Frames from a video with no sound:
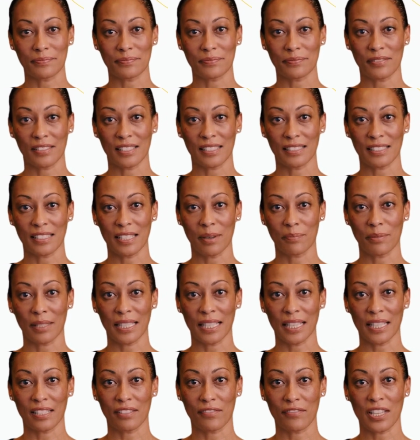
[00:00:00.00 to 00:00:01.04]
Systemic
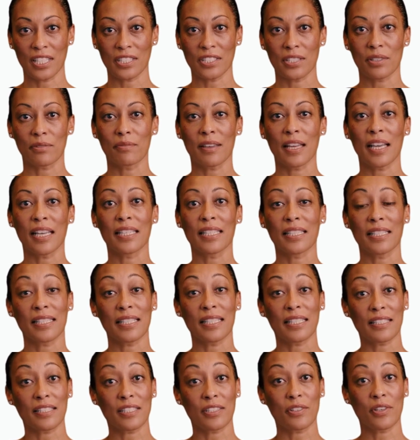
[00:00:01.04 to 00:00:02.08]
intervention planning
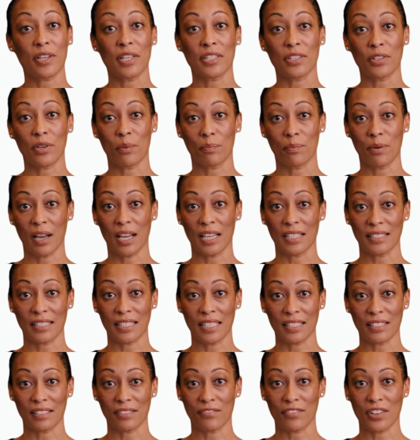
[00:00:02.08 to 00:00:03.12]
is a critical
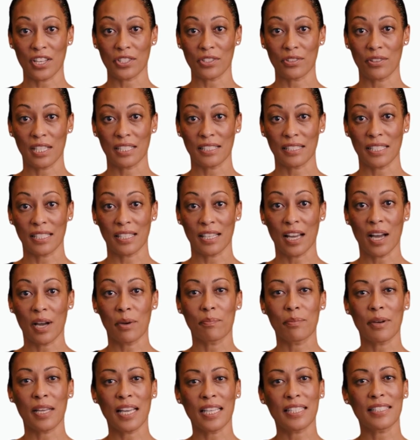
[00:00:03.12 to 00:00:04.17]
process for addressing
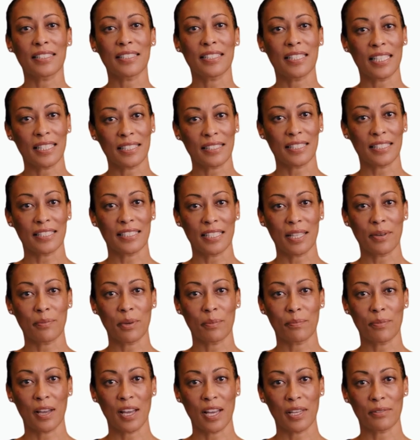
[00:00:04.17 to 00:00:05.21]
complex and
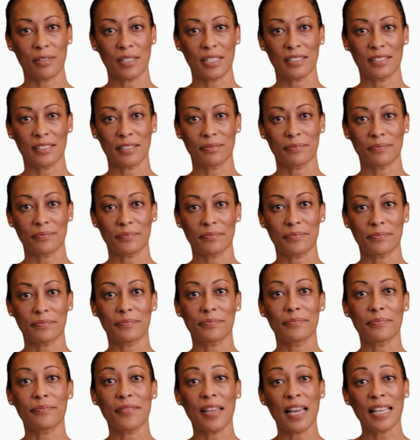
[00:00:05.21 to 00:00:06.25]
systemic problems.
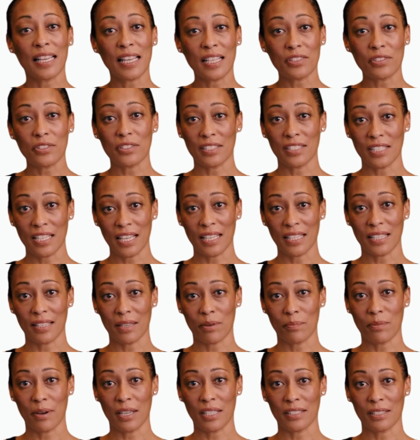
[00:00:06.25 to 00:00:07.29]
By understanding the
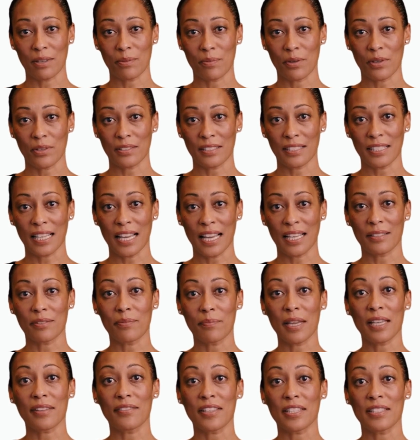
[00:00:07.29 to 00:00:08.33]
principles and
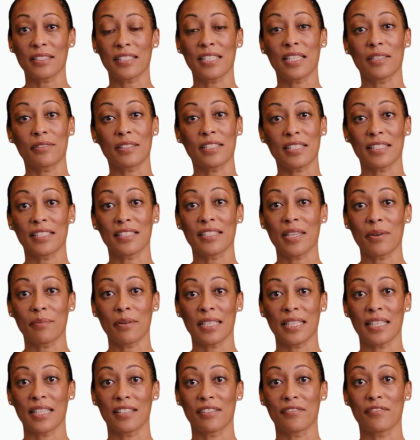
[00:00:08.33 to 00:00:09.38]
methods of
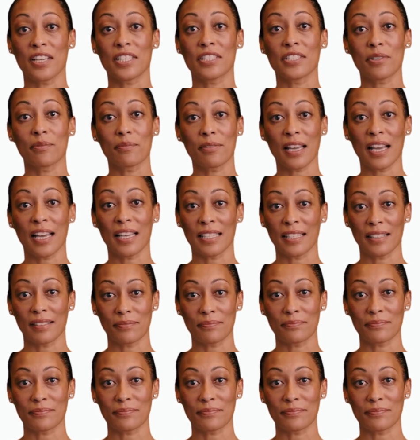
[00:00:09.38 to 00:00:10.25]
systemic intervention planning,